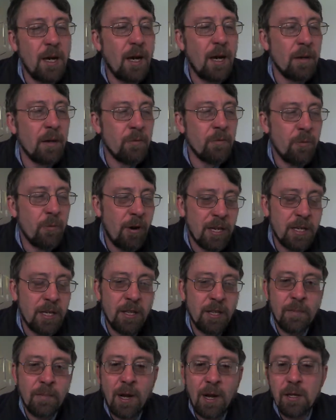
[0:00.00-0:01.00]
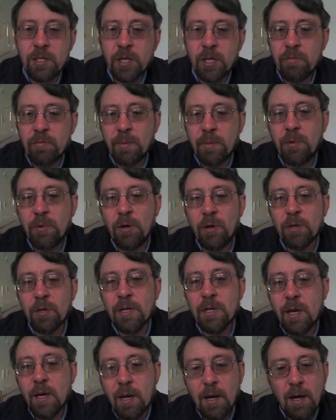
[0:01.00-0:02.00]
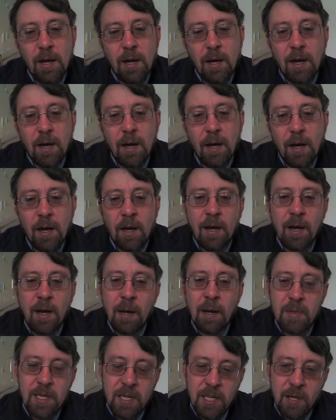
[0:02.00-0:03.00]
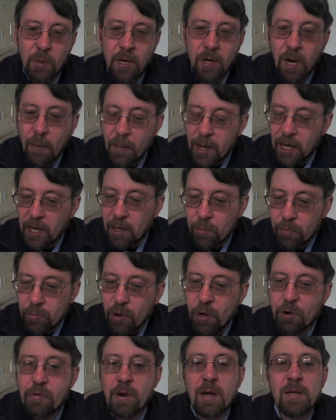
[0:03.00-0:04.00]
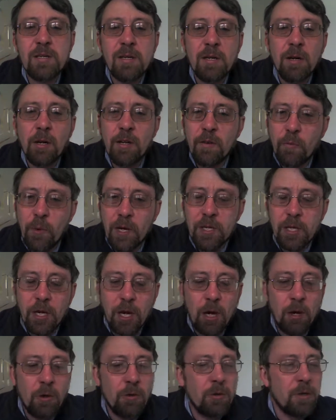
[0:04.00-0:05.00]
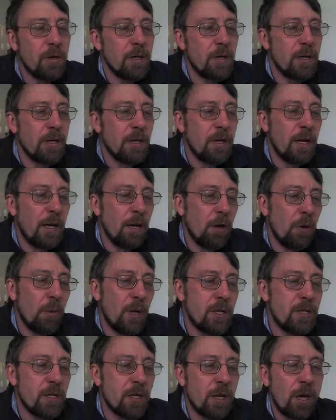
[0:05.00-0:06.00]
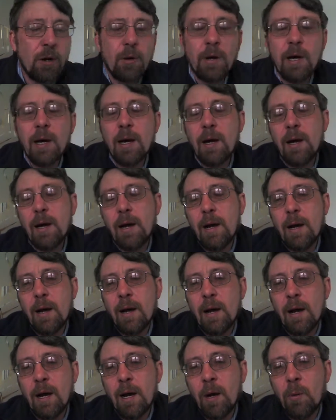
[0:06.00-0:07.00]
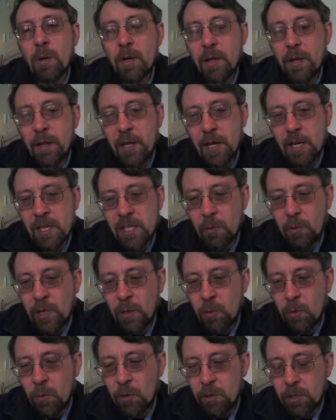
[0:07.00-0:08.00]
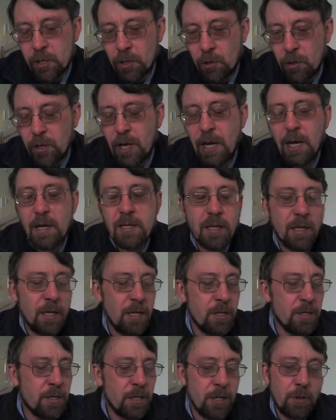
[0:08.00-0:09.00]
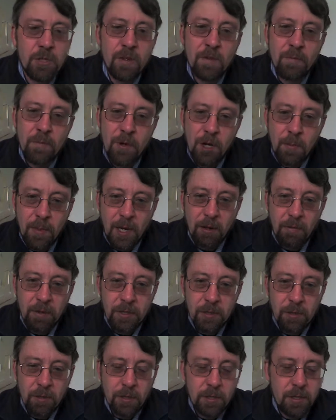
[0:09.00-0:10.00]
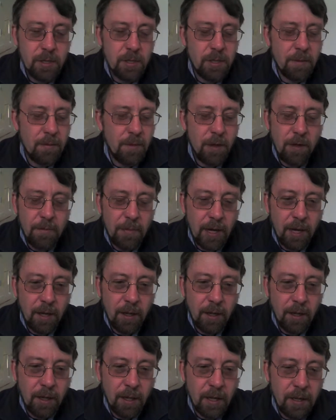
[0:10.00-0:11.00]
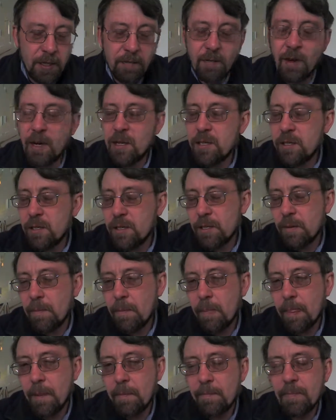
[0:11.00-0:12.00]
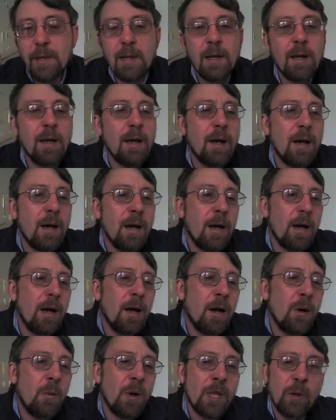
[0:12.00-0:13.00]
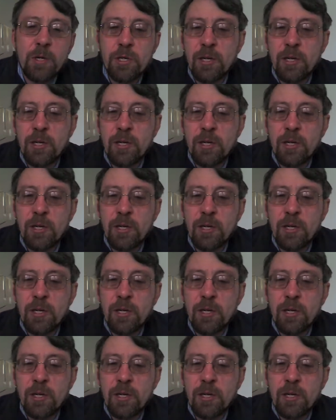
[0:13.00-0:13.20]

I'm seeing that we are making progress. A lot of way to go, a long way to go. One of the things that we want to look at is the use of mobile resources, mobile devices, whether we should get tablets or smartphones.